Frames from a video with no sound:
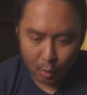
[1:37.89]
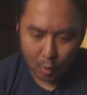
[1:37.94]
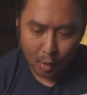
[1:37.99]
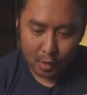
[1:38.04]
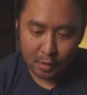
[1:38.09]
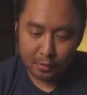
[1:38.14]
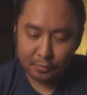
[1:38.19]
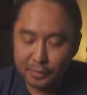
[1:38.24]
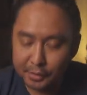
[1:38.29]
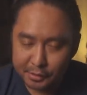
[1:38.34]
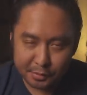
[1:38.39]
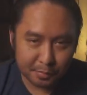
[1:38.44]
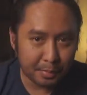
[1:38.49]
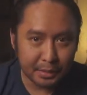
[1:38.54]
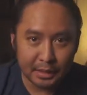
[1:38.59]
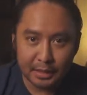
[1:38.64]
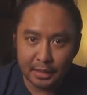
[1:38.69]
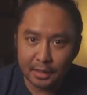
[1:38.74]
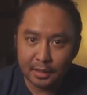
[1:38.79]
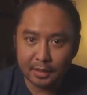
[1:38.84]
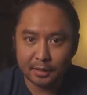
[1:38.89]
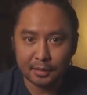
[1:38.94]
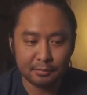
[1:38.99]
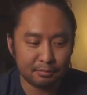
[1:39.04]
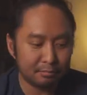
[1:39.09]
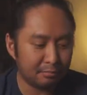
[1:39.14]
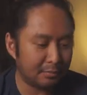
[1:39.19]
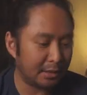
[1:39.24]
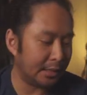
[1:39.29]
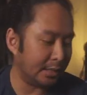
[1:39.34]
all of us
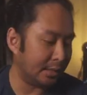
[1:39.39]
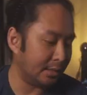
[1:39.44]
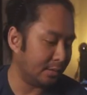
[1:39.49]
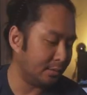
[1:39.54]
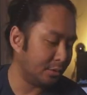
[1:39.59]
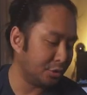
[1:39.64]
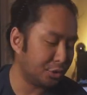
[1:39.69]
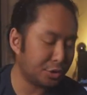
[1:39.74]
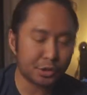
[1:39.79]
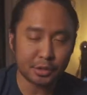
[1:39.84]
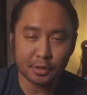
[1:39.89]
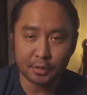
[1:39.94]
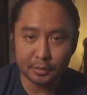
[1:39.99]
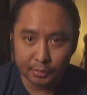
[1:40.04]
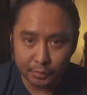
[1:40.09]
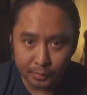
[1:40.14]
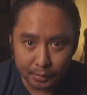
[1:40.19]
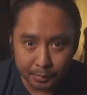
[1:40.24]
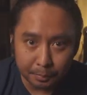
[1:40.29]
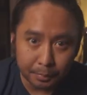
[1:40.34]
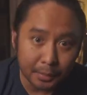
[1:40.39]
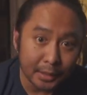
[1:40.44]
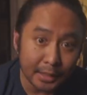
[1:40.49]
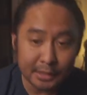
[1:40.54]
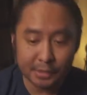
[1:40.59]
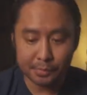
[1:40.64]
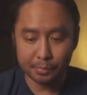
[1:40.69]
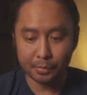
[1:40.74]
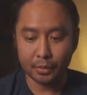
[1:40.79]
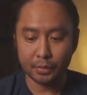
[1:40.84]
being in shelter in
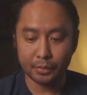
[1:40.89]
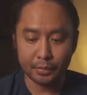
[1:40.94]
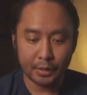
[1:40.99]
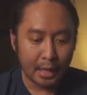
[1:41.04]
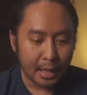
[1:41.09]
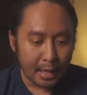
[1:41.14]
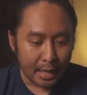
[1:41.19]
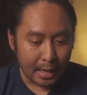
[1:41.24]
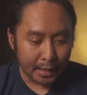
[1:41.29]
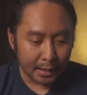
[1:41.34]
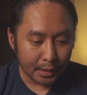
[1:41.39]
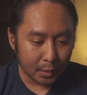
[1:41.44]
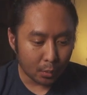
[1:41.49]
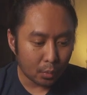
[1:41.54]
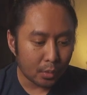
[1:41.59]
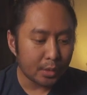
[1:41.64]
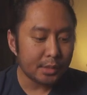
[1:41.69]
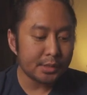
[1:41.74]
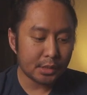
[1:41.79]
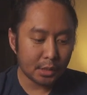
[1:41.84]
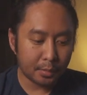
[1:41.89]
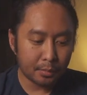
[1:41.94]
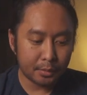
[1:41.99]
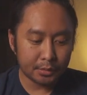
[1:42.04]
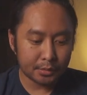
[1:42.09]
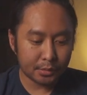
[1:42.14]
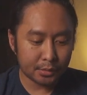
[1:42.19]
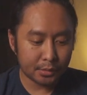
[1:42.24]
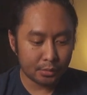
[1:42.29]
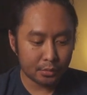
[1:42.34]
place mode, I was
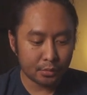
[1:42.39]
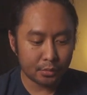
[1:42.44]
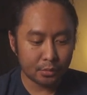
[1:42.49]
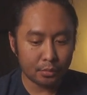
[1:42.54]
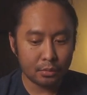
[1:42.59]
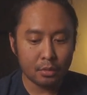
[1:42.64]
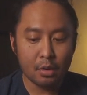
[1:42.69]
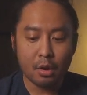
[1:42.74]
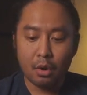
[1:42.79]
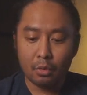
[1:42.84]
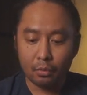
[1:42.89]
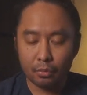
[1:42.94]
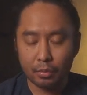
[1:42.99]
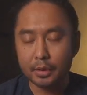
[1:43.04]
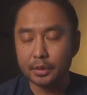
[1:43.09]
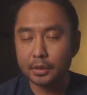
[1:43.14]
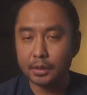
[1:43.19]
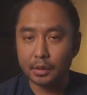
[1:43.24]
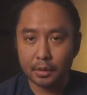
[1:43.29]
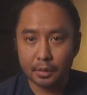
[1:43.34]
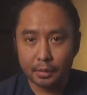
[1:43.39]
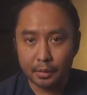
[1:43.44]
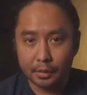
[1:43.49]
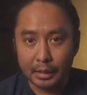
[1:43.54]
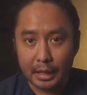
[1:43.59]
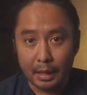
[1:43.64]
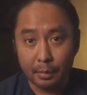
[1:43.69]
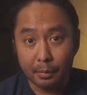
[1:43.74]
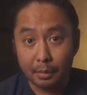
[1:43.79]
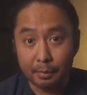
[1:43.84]
able to run
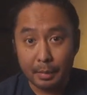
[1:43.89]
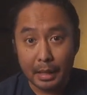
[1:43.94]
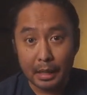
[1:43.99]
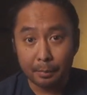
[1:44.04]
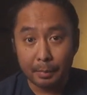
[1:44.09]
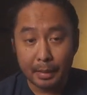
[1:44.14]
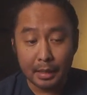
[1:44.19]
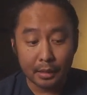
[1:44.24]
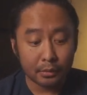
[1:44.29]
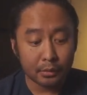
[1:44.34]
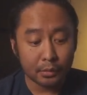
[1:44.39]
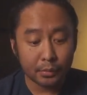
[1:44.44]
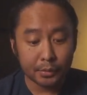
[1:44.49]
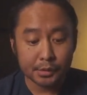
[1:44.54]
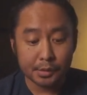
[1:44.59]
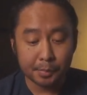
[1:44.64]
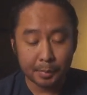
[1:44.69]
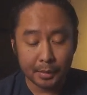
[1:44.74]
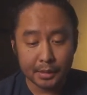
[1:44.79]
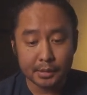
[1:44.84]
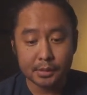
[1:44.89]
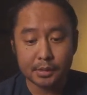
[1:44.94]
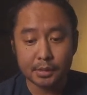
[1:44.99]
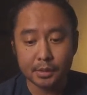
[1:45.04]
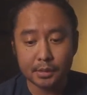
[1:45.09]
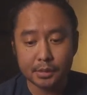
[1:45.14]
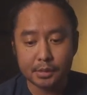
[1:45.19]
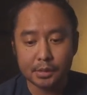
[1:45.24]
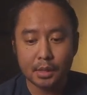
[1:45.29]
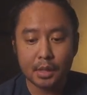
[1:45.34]
the camera backpack through its
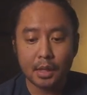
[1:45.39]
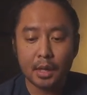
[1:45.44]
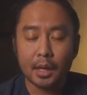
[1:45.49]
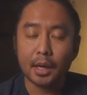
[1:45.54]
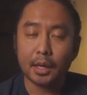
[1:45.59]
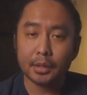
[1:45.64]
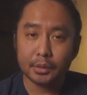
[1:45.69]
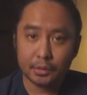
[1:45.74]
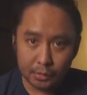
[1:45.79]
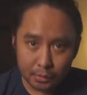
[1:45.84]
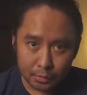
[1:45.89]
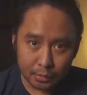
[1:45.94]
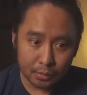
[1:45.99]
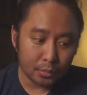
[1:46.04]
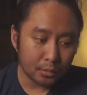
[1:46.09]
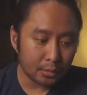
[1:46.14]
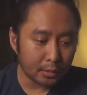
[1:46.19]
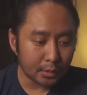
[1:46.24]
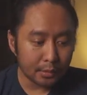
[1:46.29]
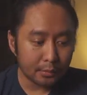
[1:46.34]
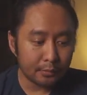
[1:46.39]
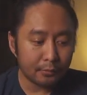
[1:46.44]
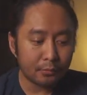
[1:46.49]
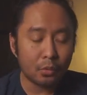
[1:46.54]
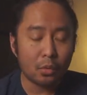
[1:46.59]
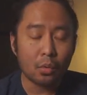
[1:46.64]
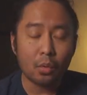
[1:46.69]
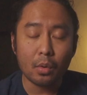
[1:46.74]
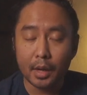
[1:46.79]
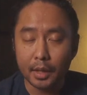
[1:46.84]
paces. I do
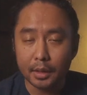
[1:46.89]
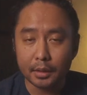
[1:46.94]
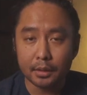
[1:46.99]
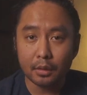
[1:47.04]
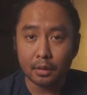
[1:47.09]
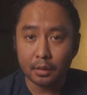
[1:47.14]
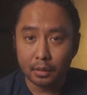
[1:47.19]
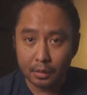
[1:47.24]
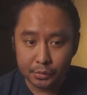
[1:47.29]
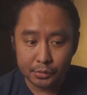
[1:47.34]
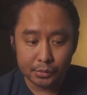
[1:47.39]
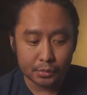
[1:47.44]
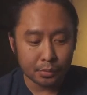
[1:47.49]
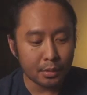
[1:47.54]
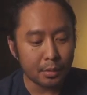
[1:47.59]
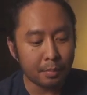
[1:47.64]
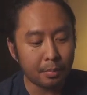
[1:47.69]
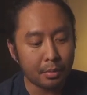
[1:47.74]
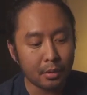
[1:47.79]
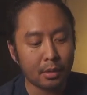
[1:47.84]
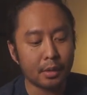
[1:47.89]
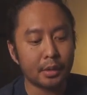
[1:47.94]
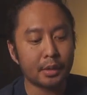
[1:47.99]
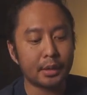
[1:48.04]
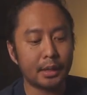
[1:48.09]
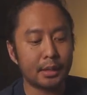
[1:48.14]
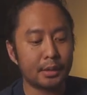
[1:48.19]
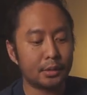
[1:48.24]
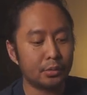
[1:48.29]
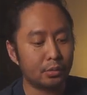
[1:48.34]
live quite close to the
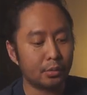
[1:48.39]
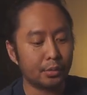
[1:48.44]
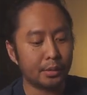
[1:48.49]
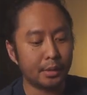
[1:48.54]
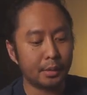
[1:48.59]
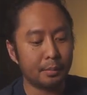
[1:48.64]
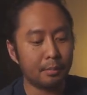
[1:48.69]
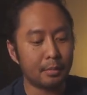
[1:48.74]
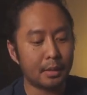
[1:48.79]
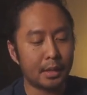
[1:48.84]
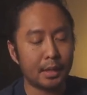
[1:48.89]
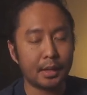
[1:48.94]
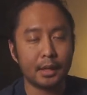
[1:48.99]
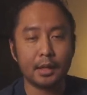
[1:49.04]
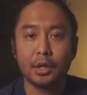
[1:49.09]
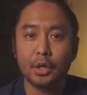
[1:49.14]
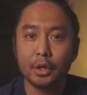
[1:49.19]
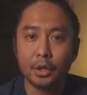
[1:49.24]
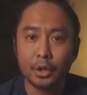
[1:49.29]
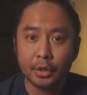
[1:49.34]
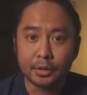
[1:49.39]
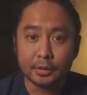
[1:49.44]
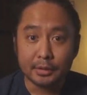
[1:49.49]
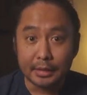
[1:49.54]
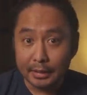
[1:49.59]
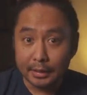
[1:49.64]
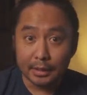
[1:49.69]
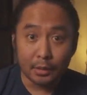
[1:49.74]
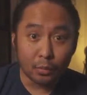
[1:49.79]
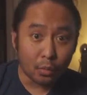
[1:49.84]
park, and during my
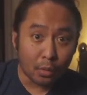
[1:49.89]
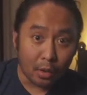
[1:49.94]
daily